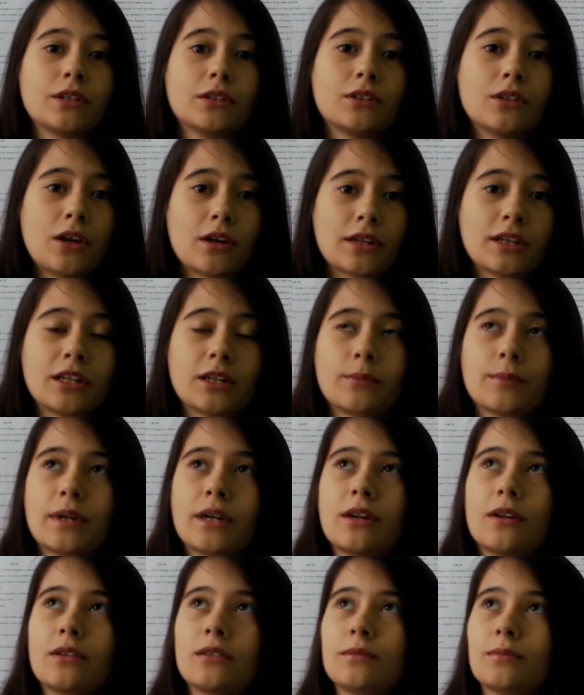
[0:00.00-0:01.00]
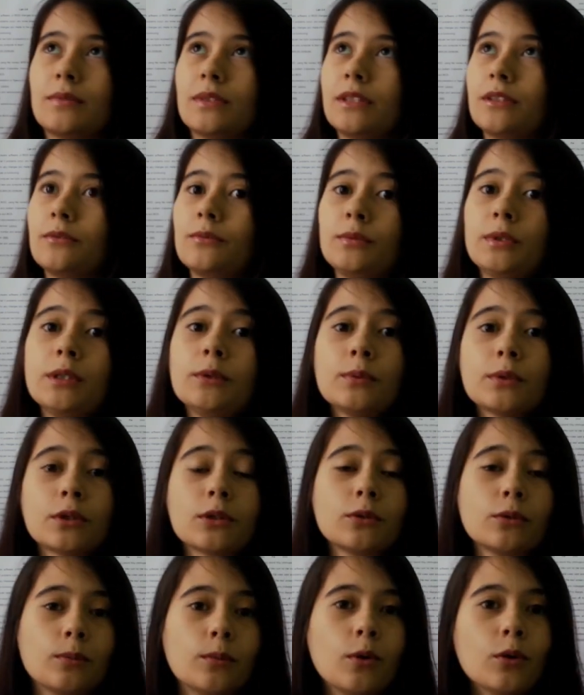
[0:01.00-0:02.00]
talking about, but we
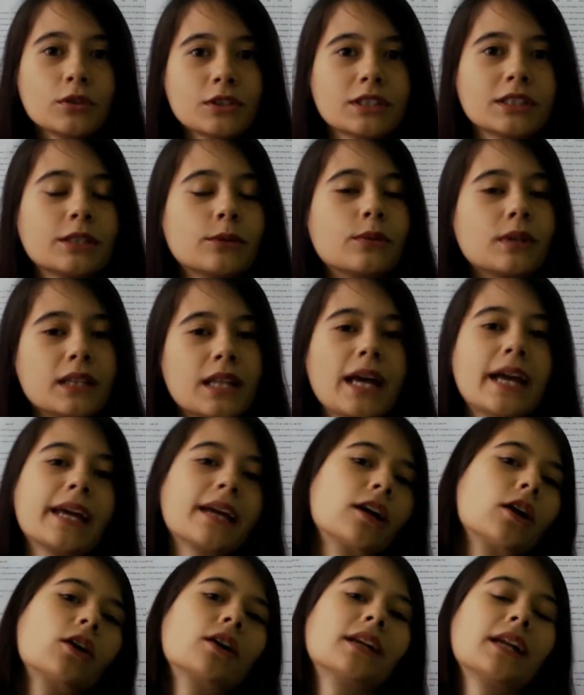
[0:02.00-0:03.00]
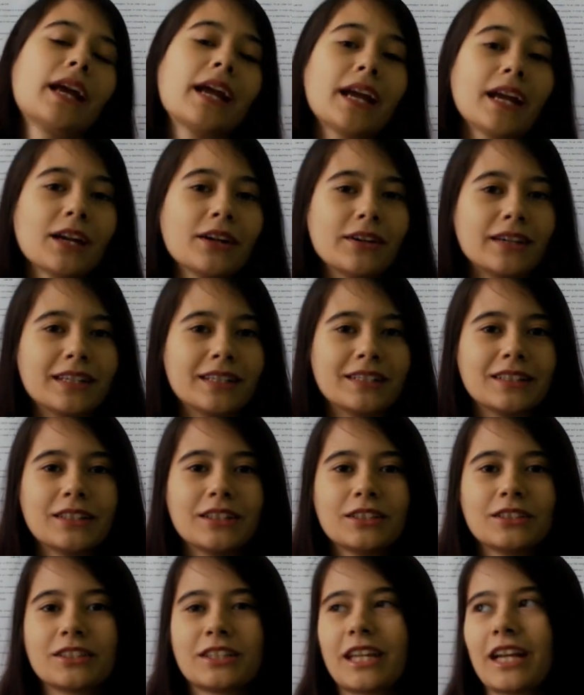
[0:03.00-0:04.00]
were mostly relying on Aaron
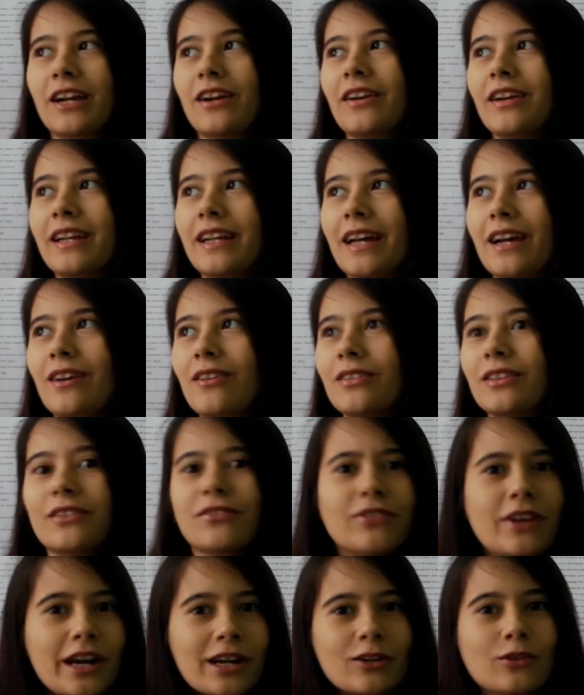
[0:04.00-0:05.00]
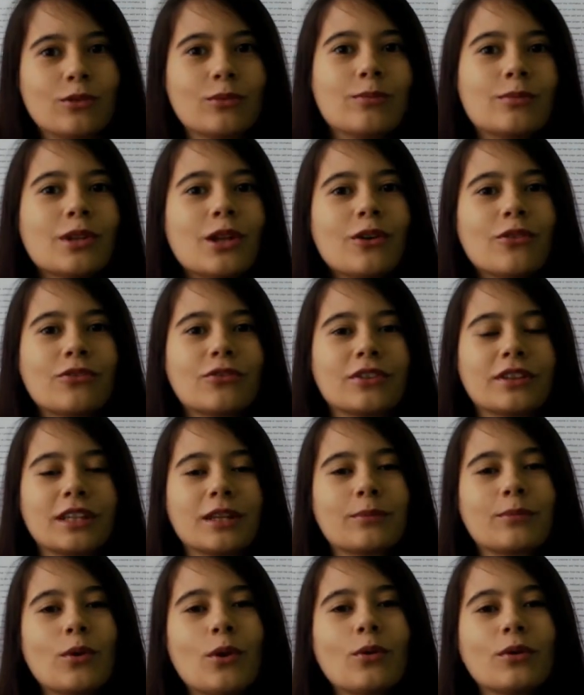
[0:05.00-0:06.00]
to carry out the final blow for the
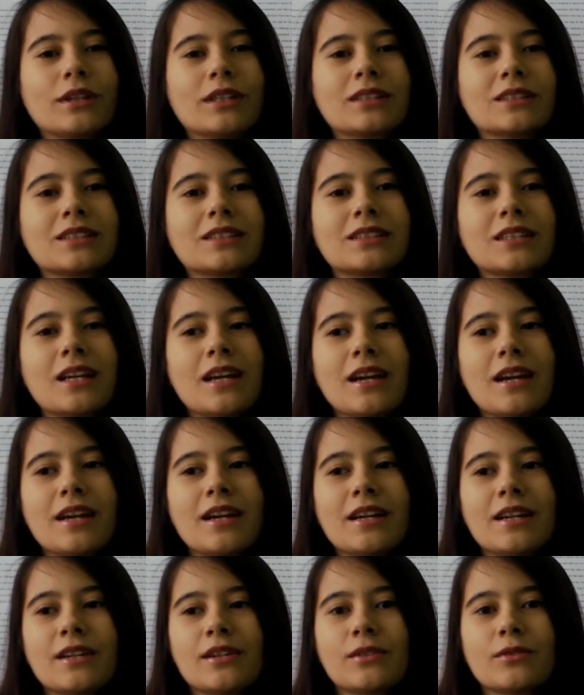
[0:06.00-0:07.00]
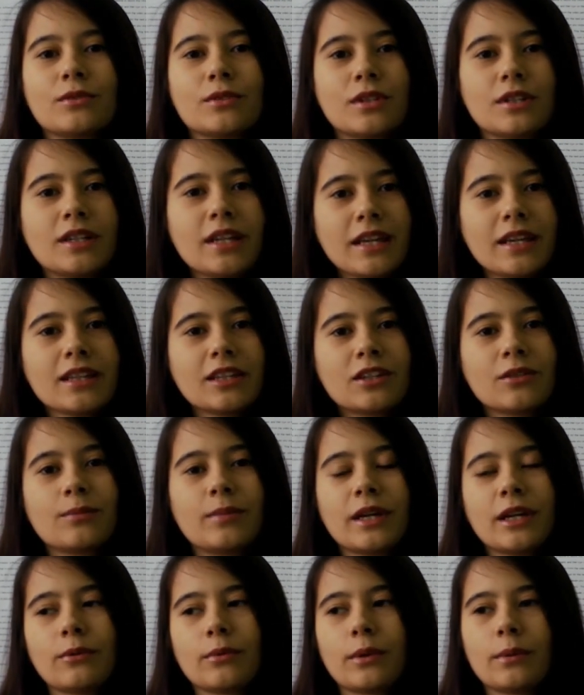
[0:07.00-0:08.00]
opponents. The day of the
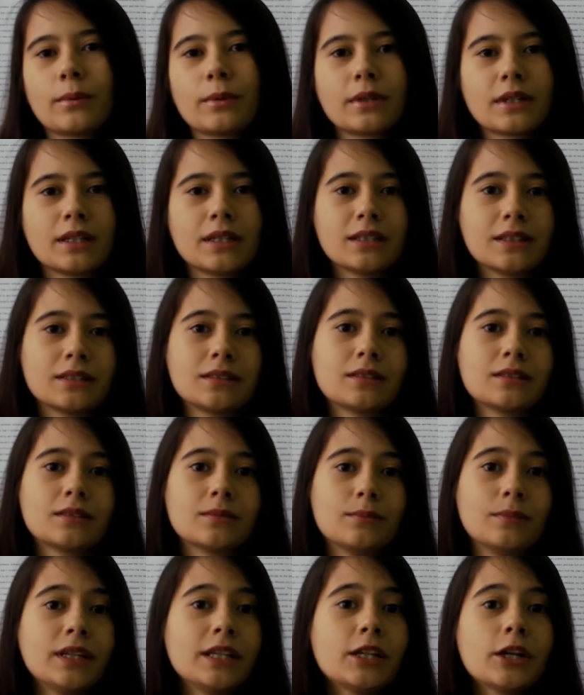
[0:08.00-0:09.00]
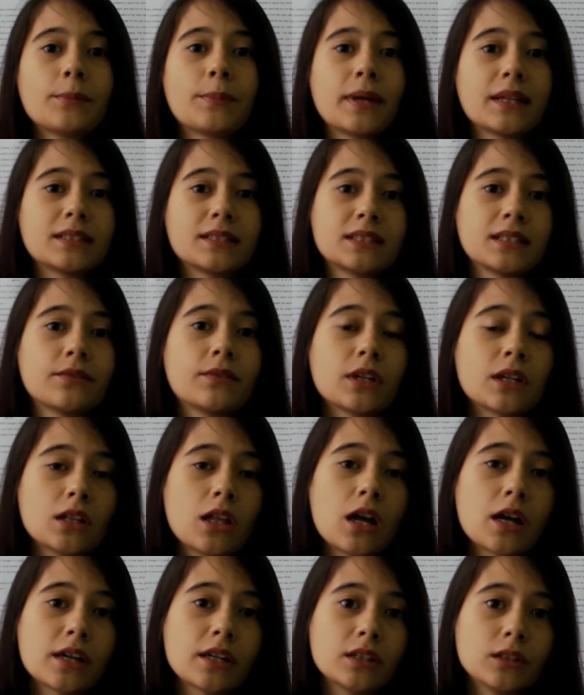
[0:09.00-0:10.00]
debate, we were gonna meet up at 7
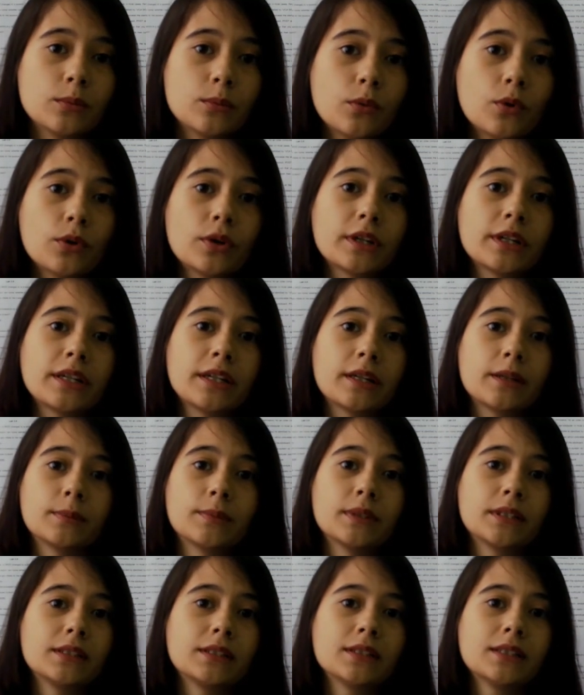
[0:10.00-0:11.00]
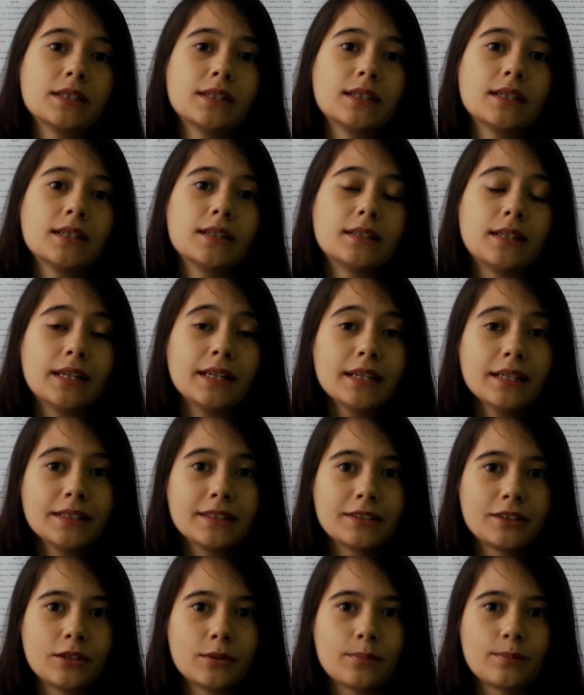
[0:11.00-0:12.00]
o'clock in the morning, but that
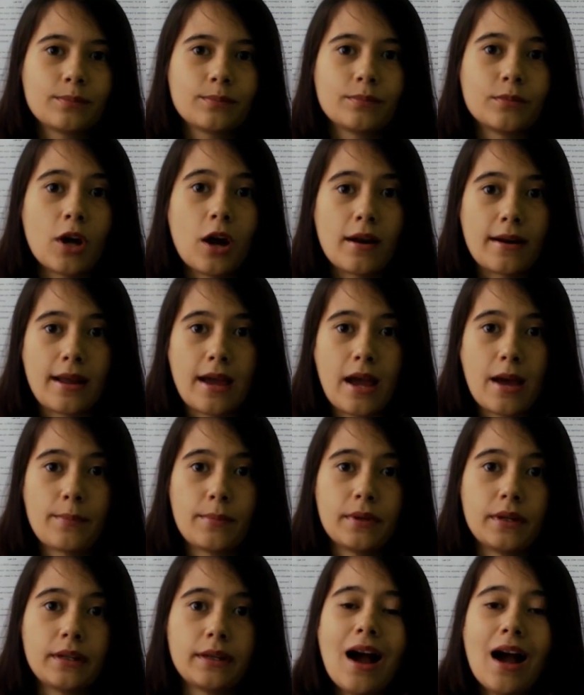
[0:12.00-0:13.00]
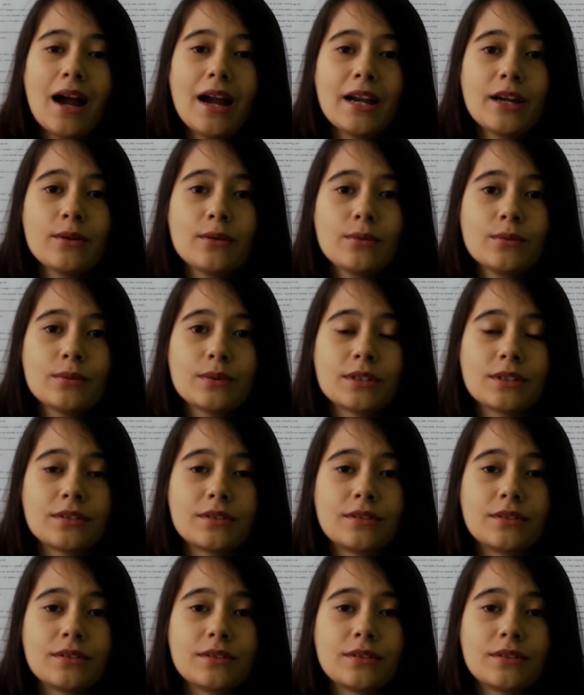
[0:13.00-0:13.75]
ended up not happening. I was